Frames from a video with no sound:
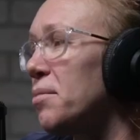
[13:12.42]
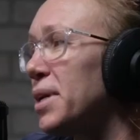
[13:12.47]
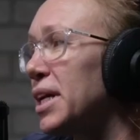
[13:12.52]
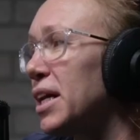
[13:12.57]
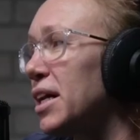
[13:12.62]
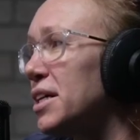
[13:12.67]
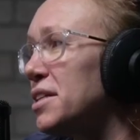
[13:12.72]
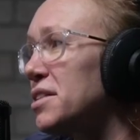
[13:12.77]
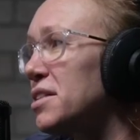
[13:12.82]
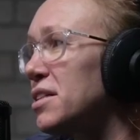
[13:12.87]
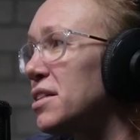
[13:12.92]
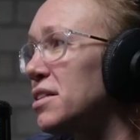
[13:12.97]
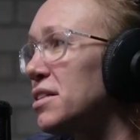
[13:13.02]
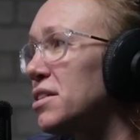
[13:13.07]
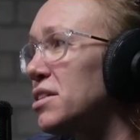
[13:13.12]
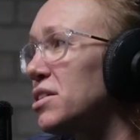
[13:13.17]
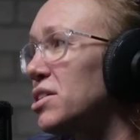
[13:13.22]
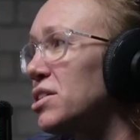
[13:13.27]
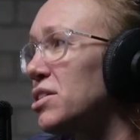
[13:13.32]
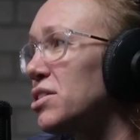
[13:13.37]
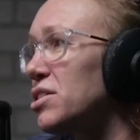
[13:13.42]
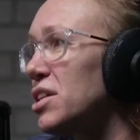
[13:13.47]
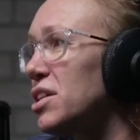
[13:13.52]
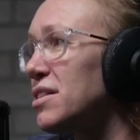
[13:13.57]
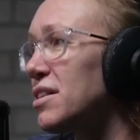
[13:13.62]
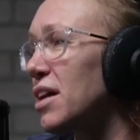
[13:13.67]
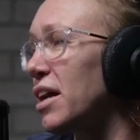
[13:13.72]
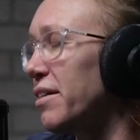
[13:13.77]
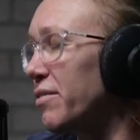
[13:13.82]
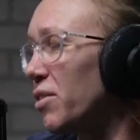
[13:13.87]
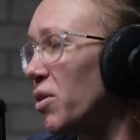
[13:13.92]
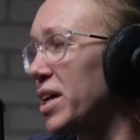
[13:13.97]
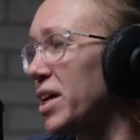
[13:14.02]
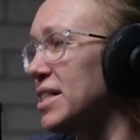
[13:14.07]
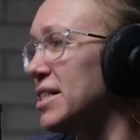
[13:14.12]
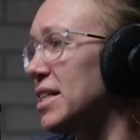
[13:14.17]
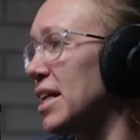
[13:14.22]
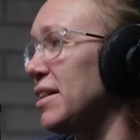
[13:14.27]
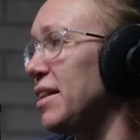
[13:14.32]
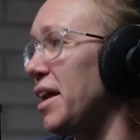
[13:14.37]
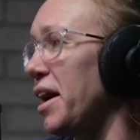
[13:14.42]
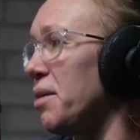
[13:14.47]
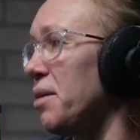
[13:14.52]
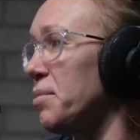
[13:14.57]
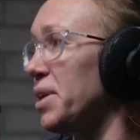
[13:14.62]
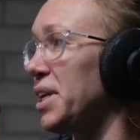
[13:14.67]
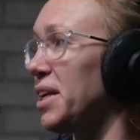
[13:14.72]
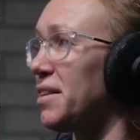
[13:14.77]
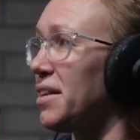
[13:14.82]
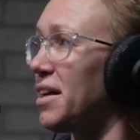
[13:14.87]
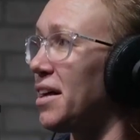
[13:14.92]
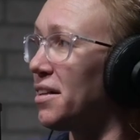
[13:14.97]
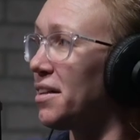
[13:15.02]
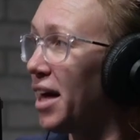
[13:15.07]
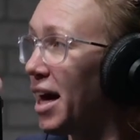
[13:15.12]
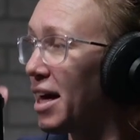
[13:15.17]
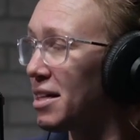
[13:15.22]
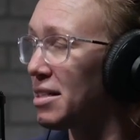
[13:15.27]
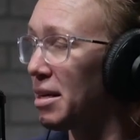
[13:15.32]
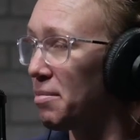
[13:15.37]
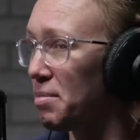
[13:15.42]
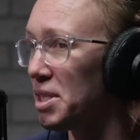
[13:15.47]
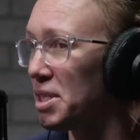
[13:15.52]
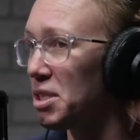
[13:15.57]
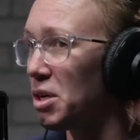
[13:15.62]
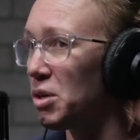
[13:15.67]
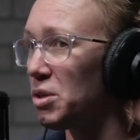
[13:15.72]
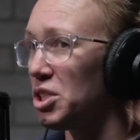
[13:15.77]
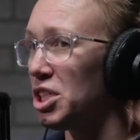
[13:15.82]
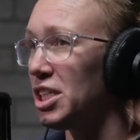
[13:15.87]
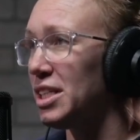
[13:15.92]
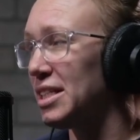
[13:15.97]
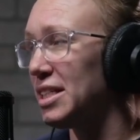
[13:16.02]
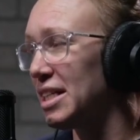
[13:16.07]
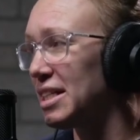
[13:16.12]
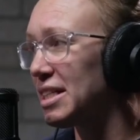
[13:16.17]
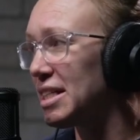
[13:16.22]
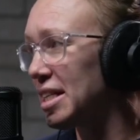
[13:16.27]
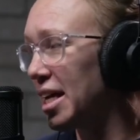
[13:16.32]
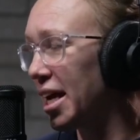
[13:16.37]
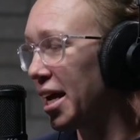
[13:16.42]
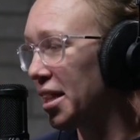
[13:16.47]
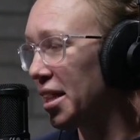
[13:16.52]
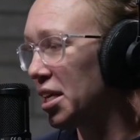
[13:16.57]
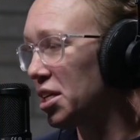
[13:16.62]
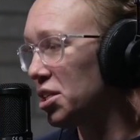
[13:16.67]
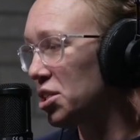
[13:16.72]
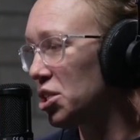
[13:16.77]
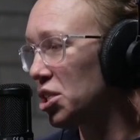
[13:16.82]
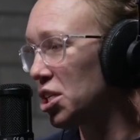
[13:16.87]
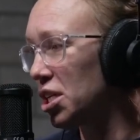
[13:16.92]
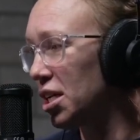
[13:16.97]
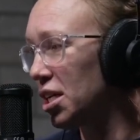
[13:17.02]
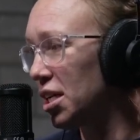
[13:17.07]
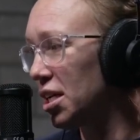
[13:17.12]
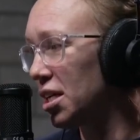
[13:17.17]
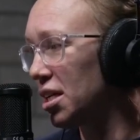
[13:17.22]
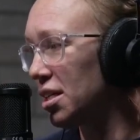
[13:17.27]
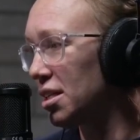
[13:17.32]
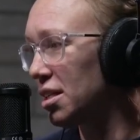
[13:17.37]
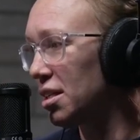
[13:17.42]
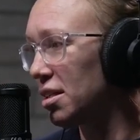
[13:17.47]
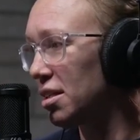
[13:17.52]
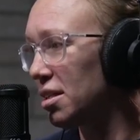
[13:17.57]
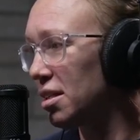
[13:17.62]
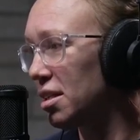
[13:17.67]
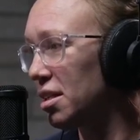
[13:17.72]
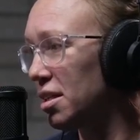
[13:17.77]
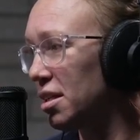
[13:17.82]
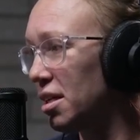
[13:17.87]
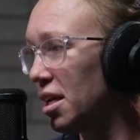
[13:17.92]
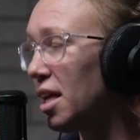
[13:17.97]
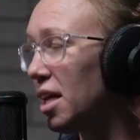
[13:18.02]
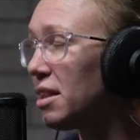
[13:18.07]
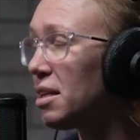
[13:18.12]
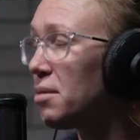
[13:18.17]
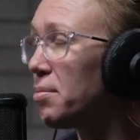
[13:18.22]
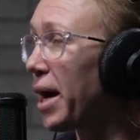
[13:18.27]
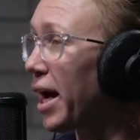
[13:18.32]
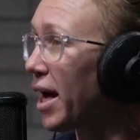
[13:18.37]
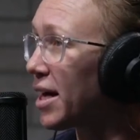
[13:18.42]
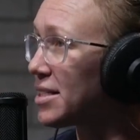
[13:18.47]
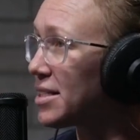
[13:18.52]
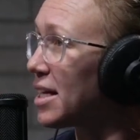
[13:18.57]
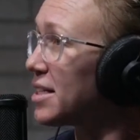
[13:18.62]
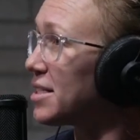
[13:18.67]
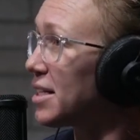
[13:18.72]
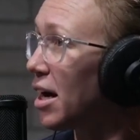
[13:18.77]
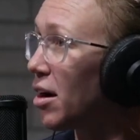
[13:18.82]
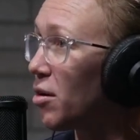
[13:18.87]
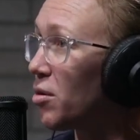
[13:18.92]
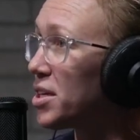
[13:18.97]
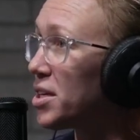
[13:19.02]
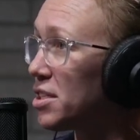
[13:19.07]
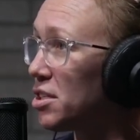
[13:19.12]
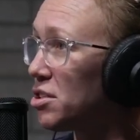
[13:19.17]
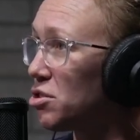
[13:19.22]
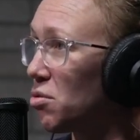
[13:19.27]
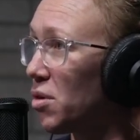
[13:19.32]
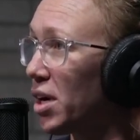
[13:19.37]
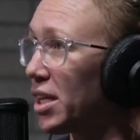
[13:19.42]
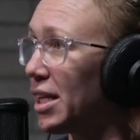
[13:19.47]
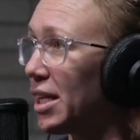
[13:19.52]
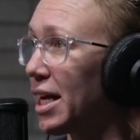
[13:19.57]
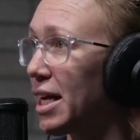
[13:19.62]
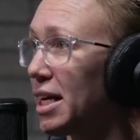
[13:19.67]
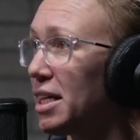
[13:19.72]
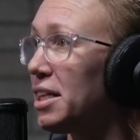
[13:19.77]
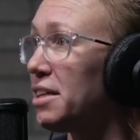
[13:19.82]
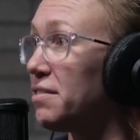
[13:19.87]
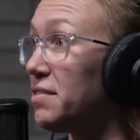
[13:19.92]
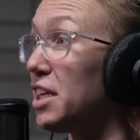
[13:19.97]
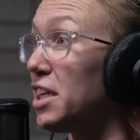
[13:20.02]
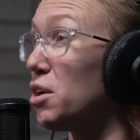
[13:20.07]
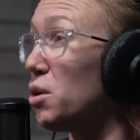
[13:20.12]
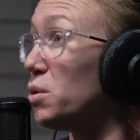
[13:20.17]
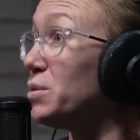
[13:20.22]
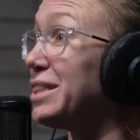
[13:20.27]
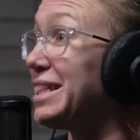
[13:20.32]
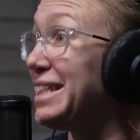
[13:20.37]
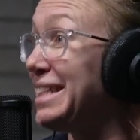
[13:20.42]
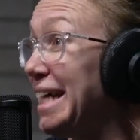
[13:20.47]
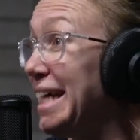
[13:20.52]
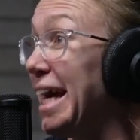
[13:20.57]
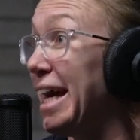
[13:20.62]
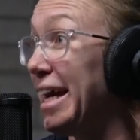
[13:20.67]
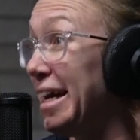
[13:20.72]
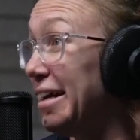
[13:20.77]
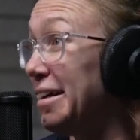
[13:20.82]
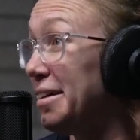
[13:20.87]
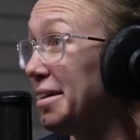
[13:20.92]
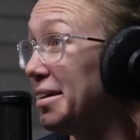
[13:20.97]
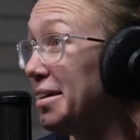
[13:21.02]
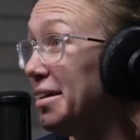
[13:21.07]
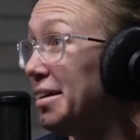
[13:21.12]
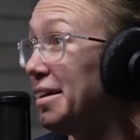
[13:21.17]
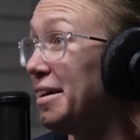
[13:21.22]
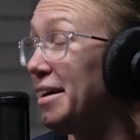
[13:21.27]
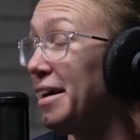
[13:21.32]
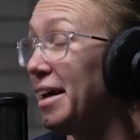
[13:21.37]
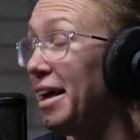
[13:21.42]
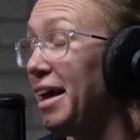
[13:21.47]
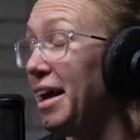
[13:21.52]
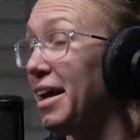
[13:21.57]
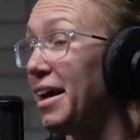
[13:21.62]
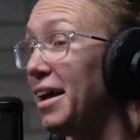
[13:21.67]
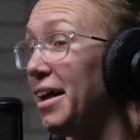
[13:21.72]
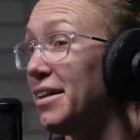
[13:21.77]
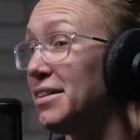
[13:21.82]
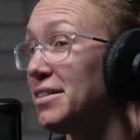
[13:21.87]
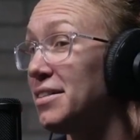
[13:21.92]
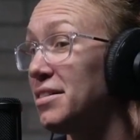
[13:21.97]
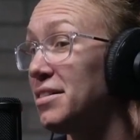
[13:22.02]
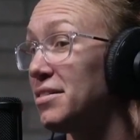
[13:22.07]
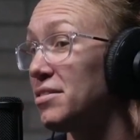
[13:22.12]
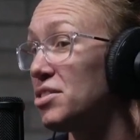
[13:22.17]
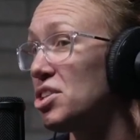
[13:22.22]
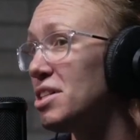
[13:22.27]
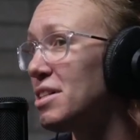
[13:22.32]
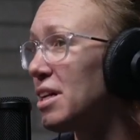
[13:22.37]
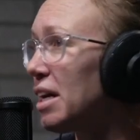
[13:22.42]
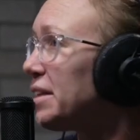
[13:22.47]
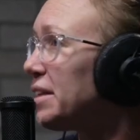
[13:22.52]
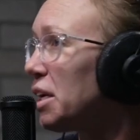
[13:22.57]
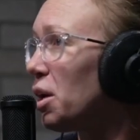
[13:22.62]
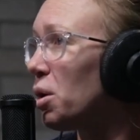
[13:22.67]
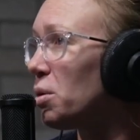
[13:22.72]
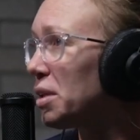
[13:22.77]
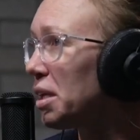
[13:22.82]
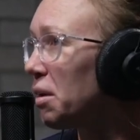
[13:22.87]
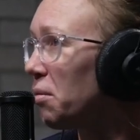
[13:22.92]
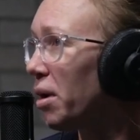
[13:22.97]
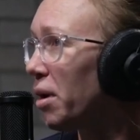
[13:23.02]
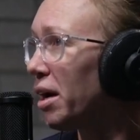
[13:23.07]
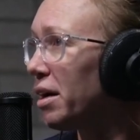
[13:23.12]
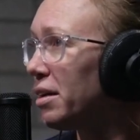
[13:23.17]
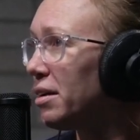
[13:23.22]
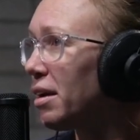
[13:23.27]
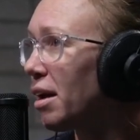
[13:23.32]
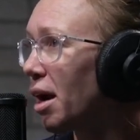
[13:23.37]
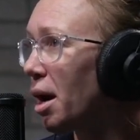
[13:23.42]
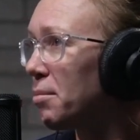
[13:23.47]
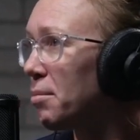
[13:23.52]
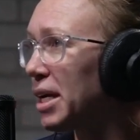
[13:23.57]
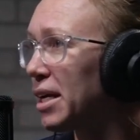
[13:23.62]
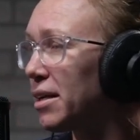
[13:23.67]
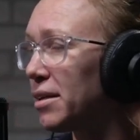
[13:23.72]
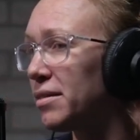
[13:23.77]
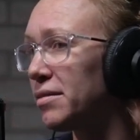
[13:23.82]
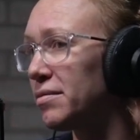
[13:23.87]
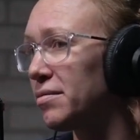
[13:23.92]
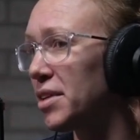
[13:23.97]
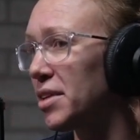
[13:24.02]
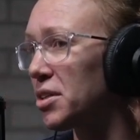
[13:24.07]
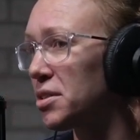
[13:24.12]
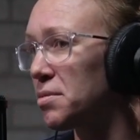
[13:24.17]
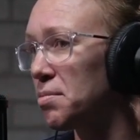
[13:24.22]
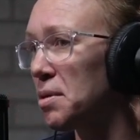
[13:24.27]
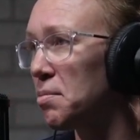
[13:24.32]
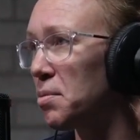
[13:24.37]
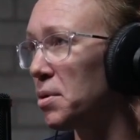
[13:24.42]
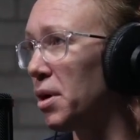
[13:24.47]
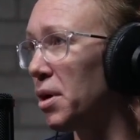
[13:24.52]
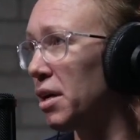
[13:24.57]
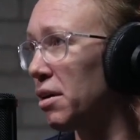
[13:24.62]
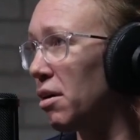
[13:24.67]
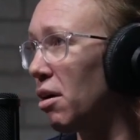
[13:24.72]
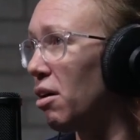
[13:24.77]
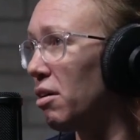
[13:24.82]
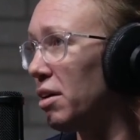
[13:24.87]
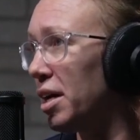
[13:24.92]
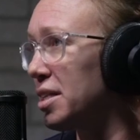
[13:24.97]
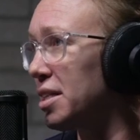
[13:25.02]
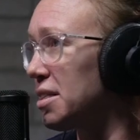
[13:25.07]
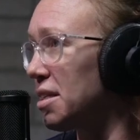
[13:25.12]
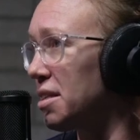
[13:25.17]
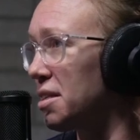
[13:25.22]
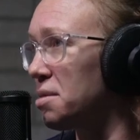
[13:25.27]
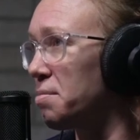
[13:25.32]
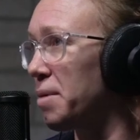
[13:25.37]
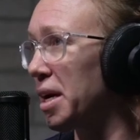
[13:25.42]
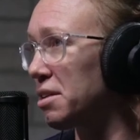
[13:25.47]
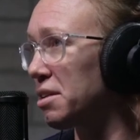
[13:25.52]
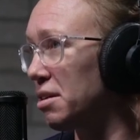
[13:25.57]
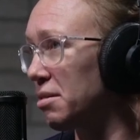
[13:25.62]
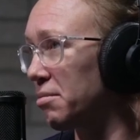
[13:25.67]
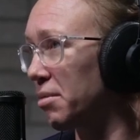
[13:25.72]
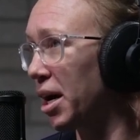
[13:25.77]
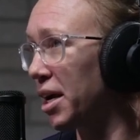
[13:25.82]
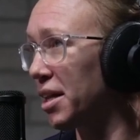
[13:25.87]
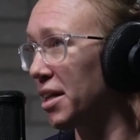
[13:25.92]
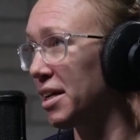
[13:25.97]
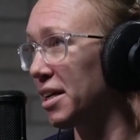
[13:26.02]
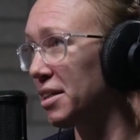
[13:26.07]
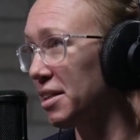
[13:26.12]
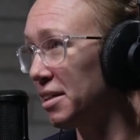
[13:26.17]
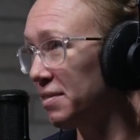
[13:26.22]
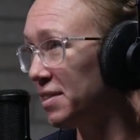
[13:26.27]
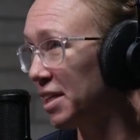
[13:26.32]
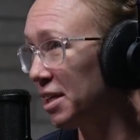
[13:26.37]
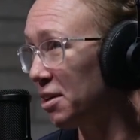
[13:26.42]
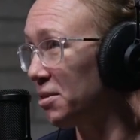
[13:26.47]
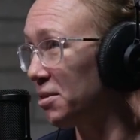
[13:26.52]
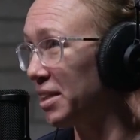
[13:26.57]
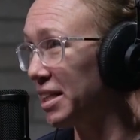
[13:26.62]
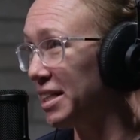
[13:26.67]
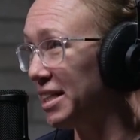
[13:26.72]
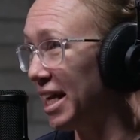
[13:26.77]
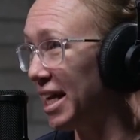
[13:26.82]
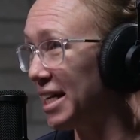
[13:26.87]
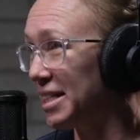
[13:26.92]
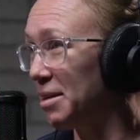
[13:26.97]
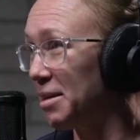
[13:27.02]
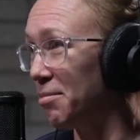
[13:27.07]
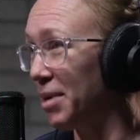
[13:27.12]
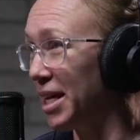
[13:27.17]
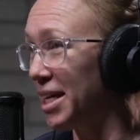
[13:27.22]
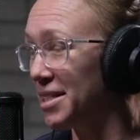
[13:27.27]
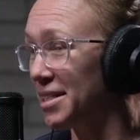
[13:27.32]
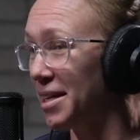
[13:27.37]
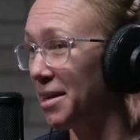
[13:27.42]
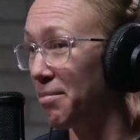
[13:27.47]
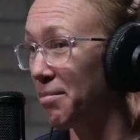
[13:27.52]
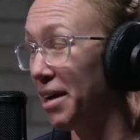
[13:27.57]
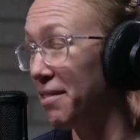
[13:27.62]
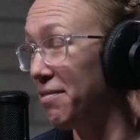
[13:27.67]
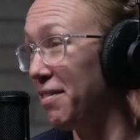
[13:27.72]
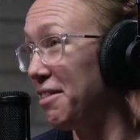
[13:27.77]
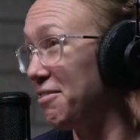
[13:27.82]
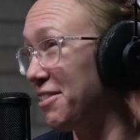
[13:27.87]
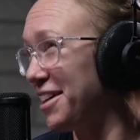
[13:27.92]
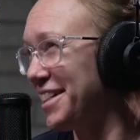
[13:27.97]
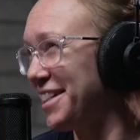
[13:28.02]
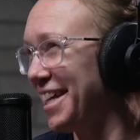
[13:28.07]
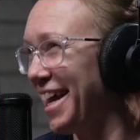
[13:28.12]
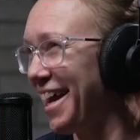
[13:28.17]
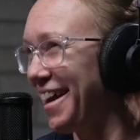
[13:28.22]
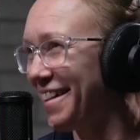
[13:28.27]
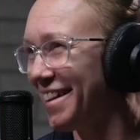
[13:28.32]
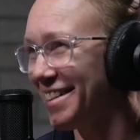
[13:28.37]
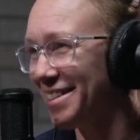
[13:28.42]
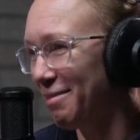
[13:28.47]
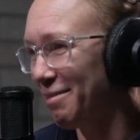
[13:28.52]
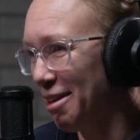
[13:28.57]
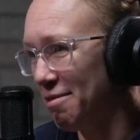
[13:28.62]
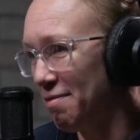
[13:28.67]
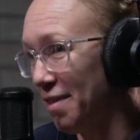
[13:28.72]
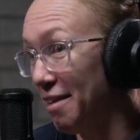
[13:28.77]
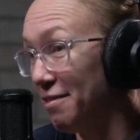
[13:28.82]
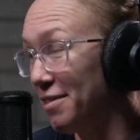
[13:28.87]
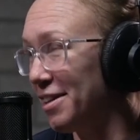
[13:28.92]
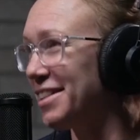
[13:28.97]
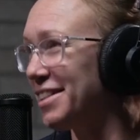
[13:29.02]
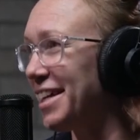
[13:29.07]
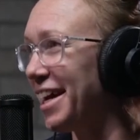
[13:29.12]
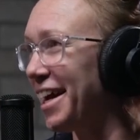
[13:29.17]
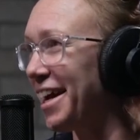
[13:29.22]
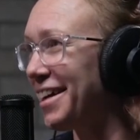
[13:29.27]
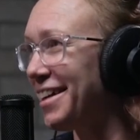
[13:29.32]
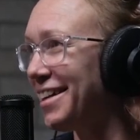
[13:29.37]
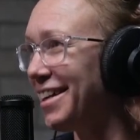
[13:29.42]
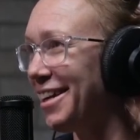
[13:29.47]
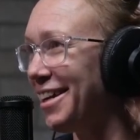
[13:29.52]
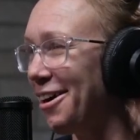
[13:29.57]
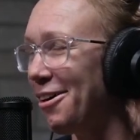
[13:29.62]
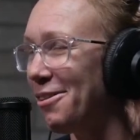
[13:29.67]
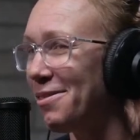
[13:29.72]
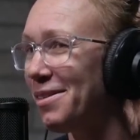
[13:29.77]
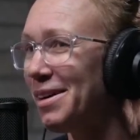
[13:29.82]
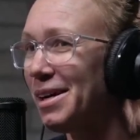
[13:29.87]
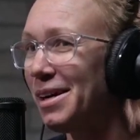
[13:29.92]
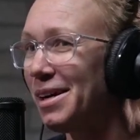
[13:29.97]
because she's kind of always said that. But in the last episode, she did say that she, in the past, has not always enjoyed like a lifting only day. Mm-hmm. And she's not the only one. I mean, there's people on all ends of the spectrum, right? Like a lifting only day to me is like my favorite day. That's my favorite day, you know?